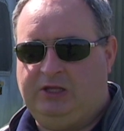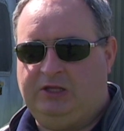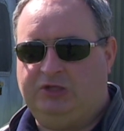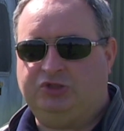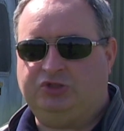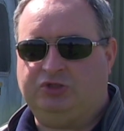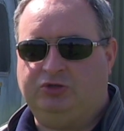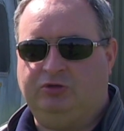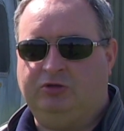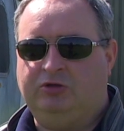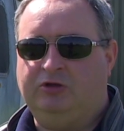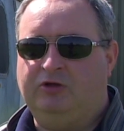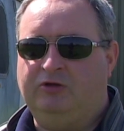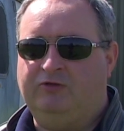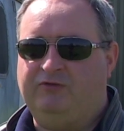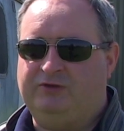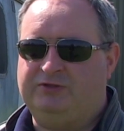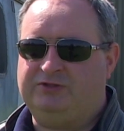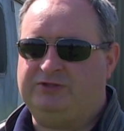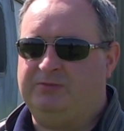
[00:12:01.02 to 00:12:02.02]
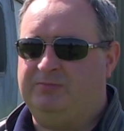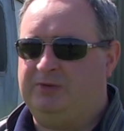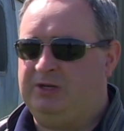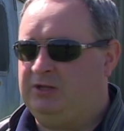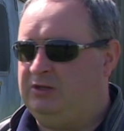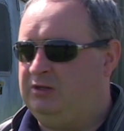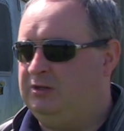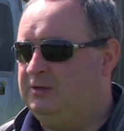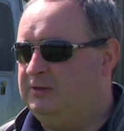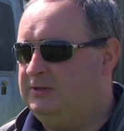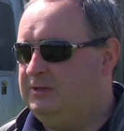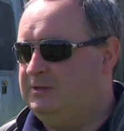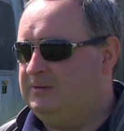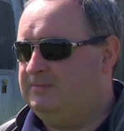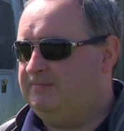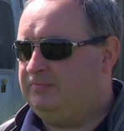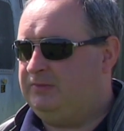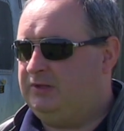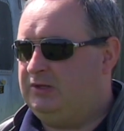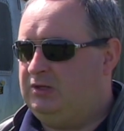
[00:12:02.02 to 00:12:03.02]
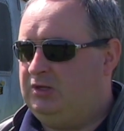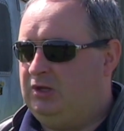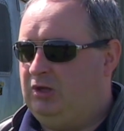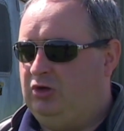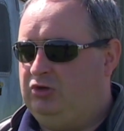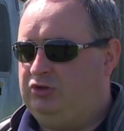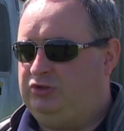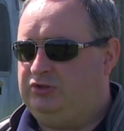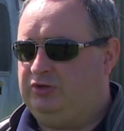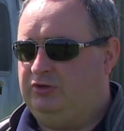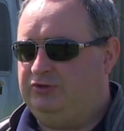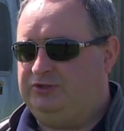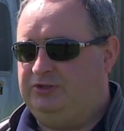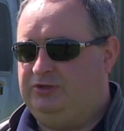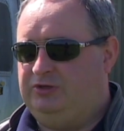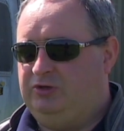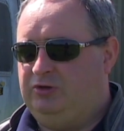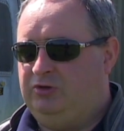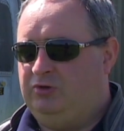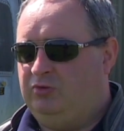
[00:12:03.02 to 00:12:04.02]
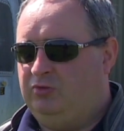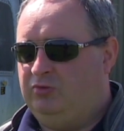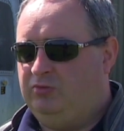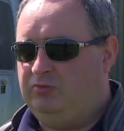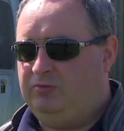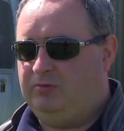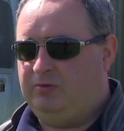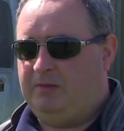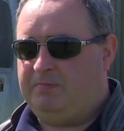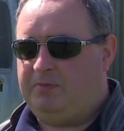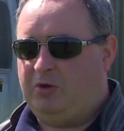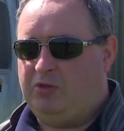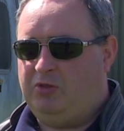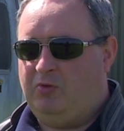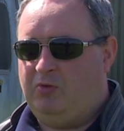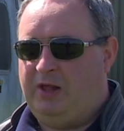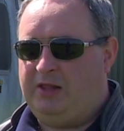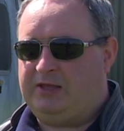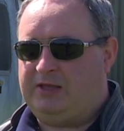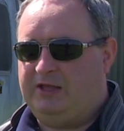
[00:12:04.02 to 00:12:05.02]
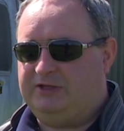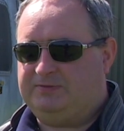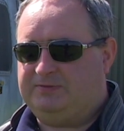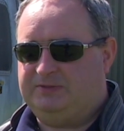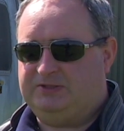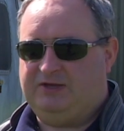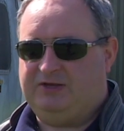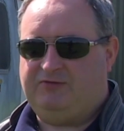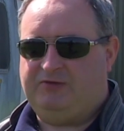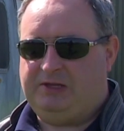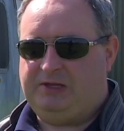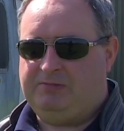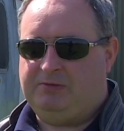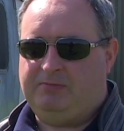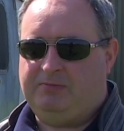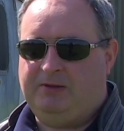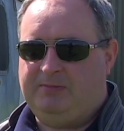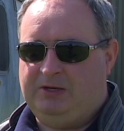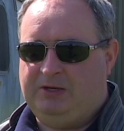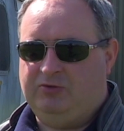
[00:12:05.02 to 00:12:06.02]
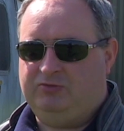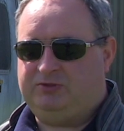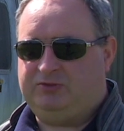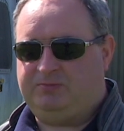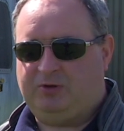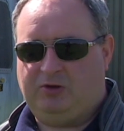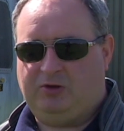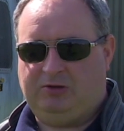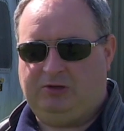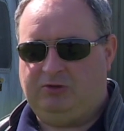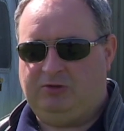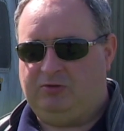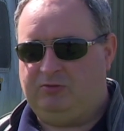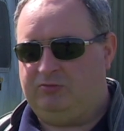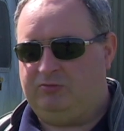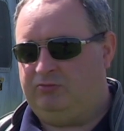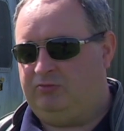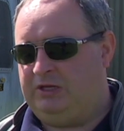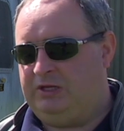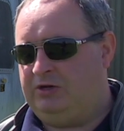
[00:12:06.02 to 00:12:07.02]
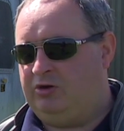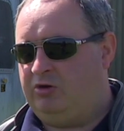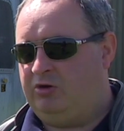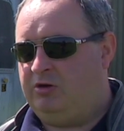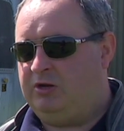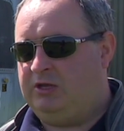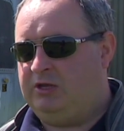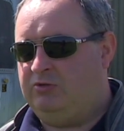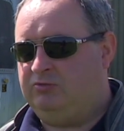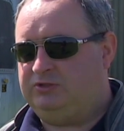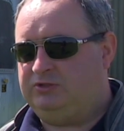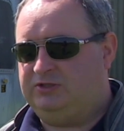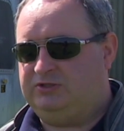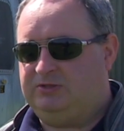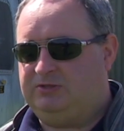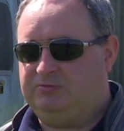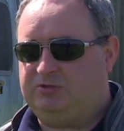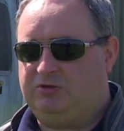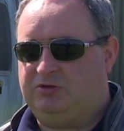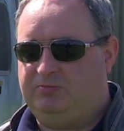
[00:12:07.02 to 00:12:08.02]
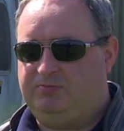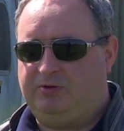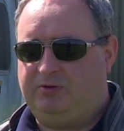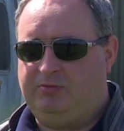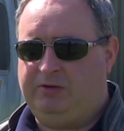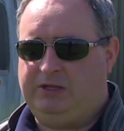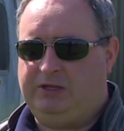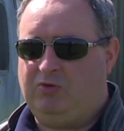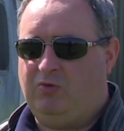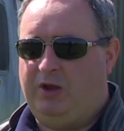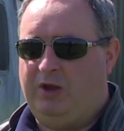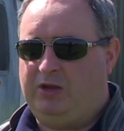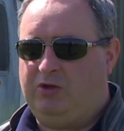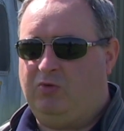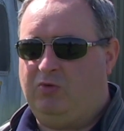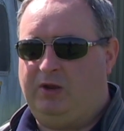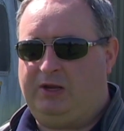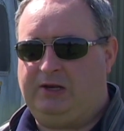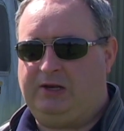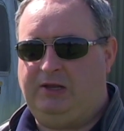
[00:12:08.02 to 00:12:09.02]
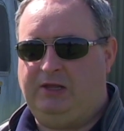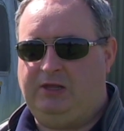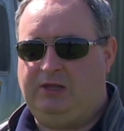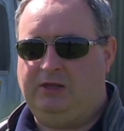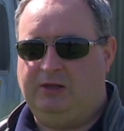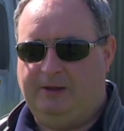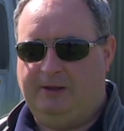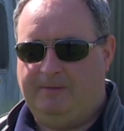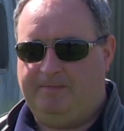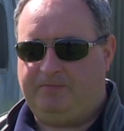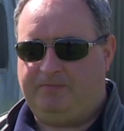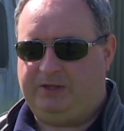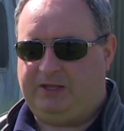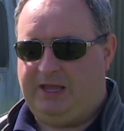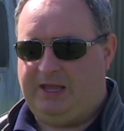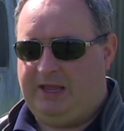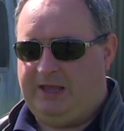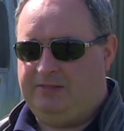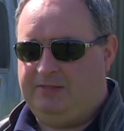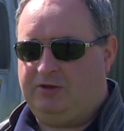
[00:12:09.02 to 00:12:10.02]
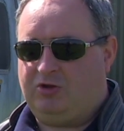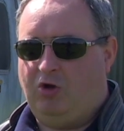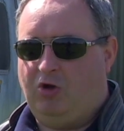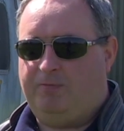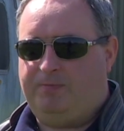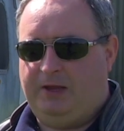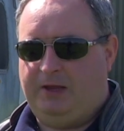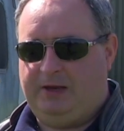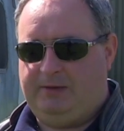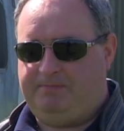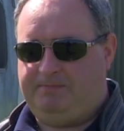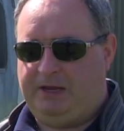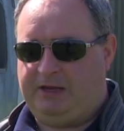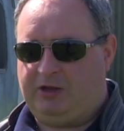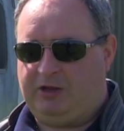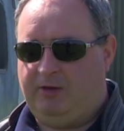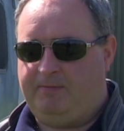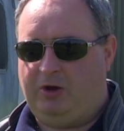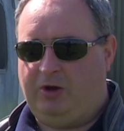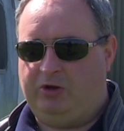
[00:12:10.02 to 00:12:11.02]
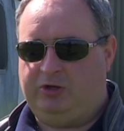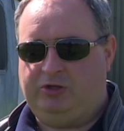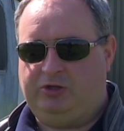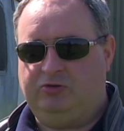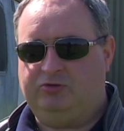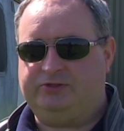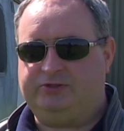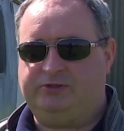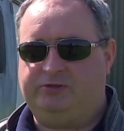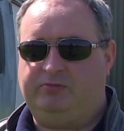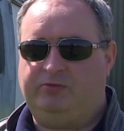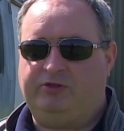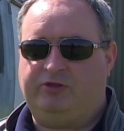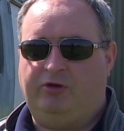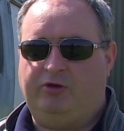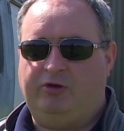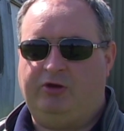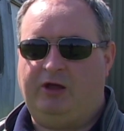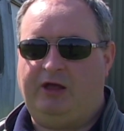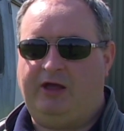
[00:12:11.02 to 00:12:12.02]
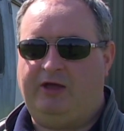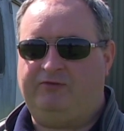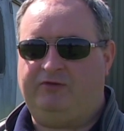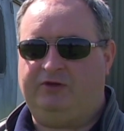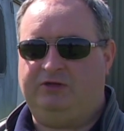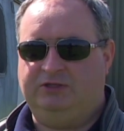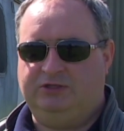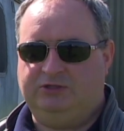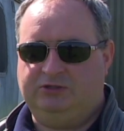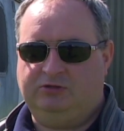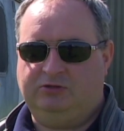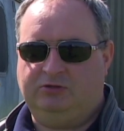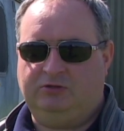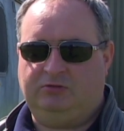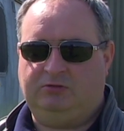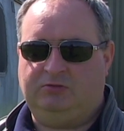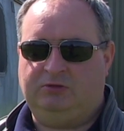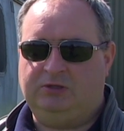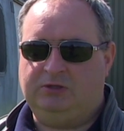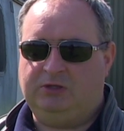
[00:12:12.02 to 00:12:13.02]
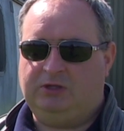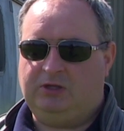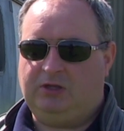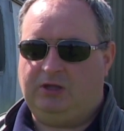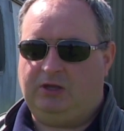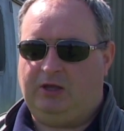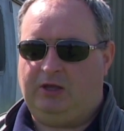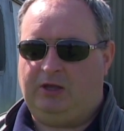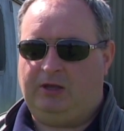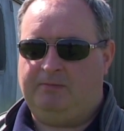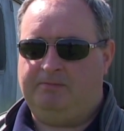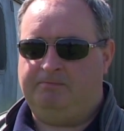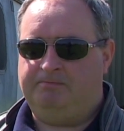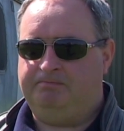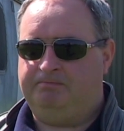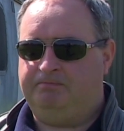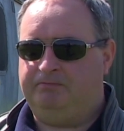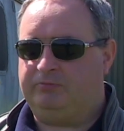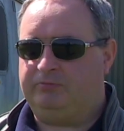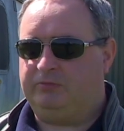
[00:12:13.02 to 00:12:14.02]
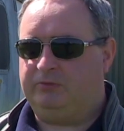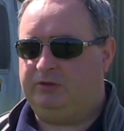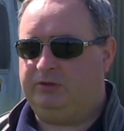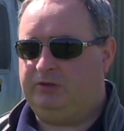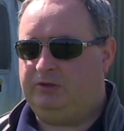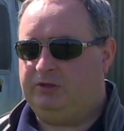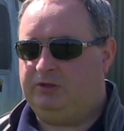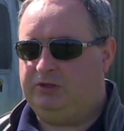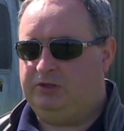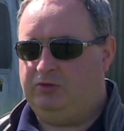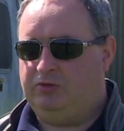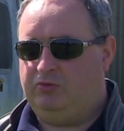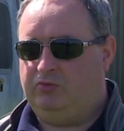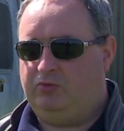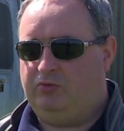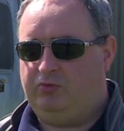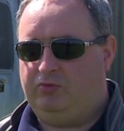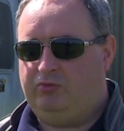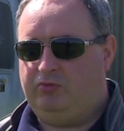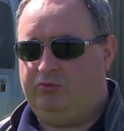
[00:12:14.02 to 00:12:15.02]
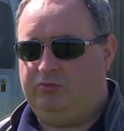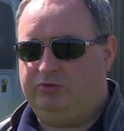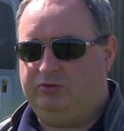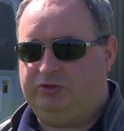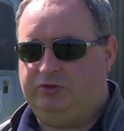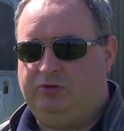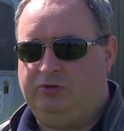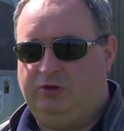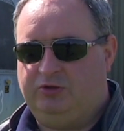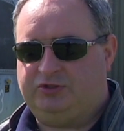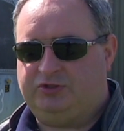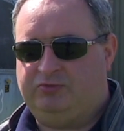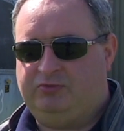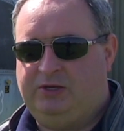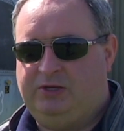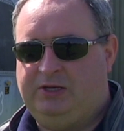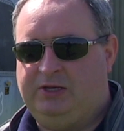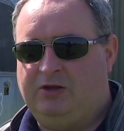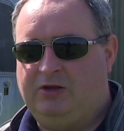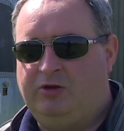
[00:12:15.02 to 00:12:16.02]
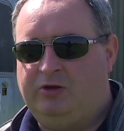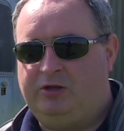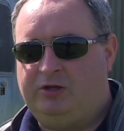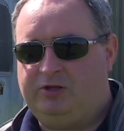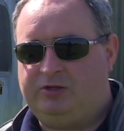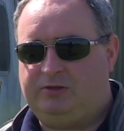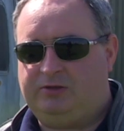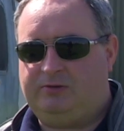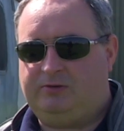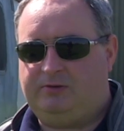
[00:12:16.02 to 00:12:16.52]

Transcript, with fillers: intuitive and somebody who doesn't know about the Wildcat specifically, but maybe knows about you know radar and EO systems, could probably quite quickly get in the cockpit, pick up how to use it without having to, oh, um, you know, do lots of reading on it